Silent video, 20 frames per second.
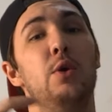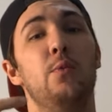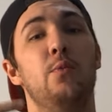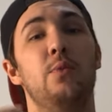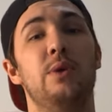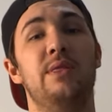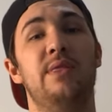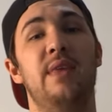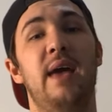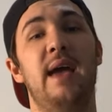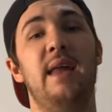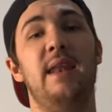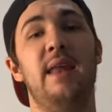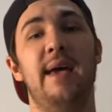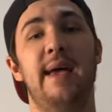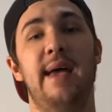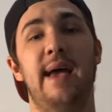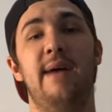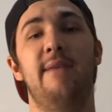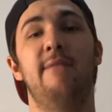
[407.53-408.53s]
we then
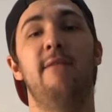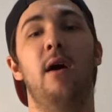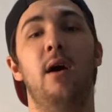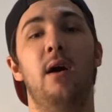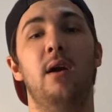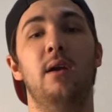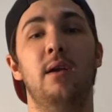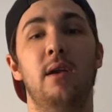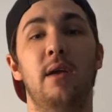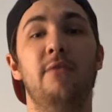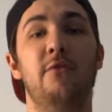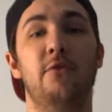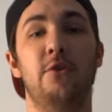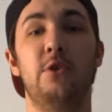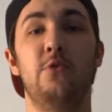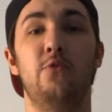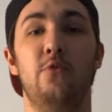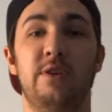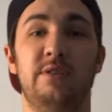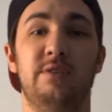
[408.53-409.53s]
have our lovely
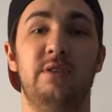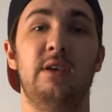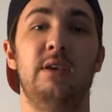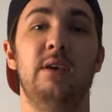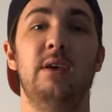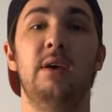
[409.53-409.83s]
whiskey.